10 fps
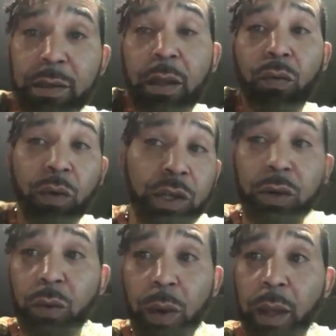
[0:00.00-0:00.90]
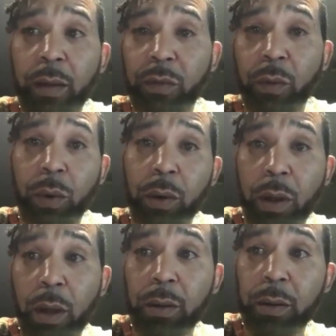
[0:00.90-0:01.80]
the original way of the word
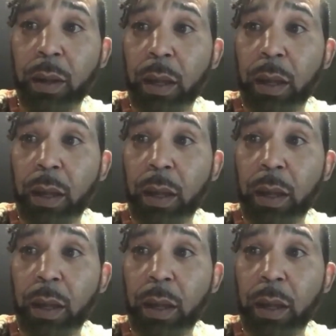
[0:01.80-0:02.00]
color,